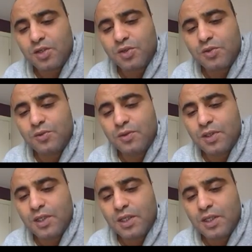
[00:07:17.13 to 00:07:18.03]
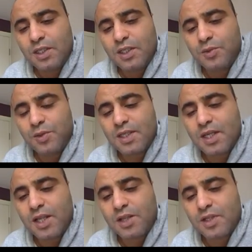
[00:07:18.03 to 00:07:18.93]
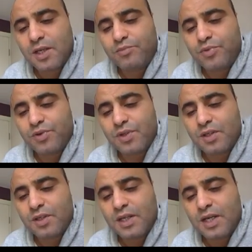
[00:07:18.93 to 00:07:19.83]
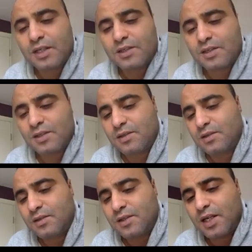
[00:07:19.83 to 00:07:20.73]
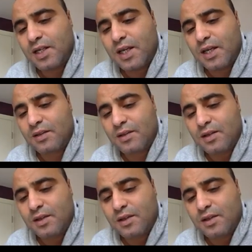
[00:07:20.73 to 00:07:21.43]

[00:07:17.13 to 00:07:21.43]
2, and he will sell it to that person at 10 again.